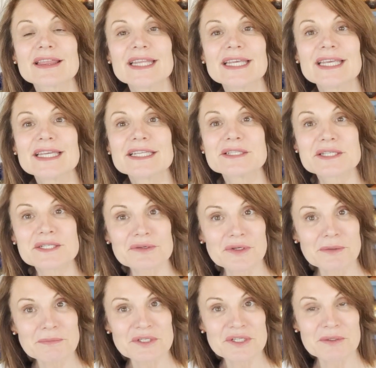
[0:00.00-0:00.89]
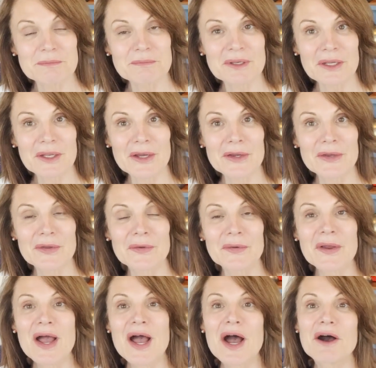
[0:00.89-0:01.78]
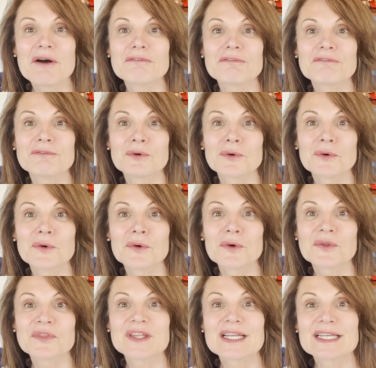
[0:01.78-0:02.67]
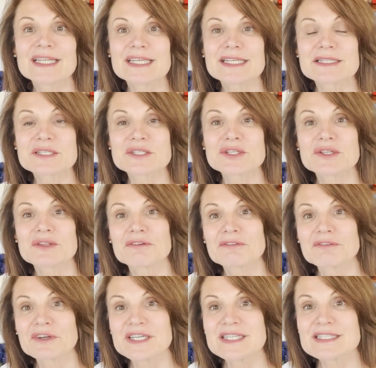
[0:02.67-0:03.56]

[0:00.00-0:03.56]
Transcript: the description below for the links to the free